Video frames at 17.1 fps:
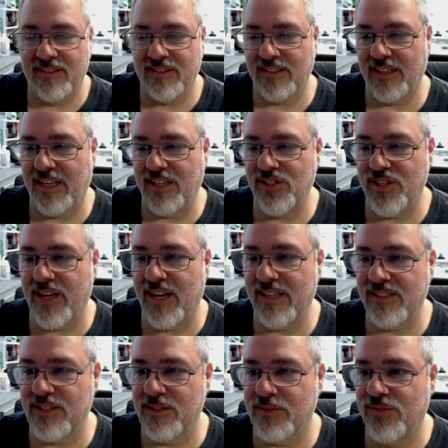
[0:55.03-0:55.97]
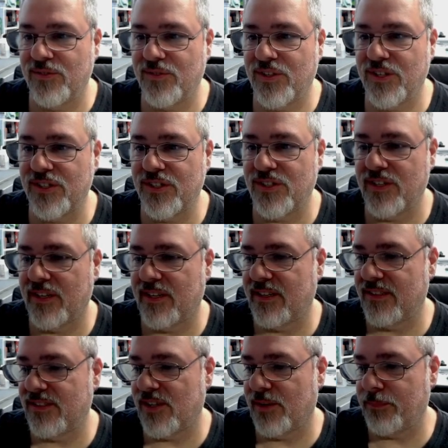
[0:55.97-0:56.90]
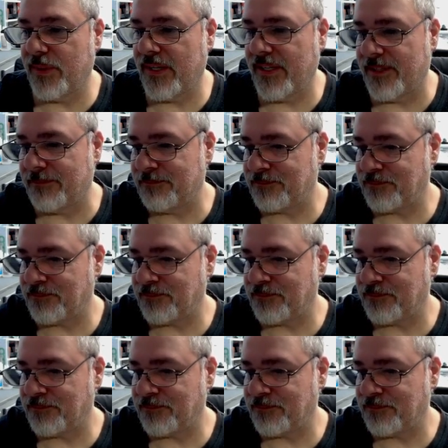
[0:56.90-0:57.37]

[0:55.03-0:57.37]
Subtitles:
Glad you guys could jump in.